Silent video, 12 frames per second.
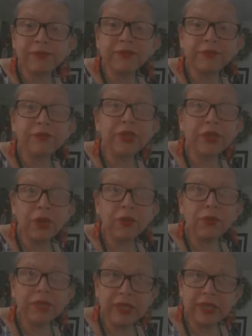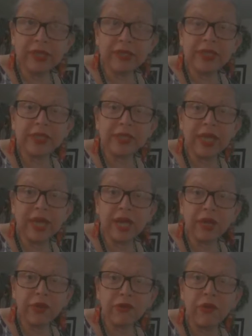you know, with this uh,
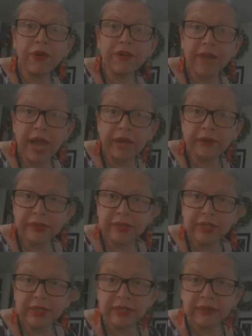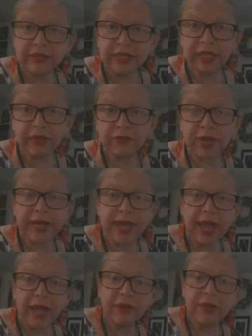coronavirus thing right
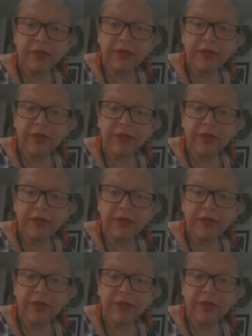now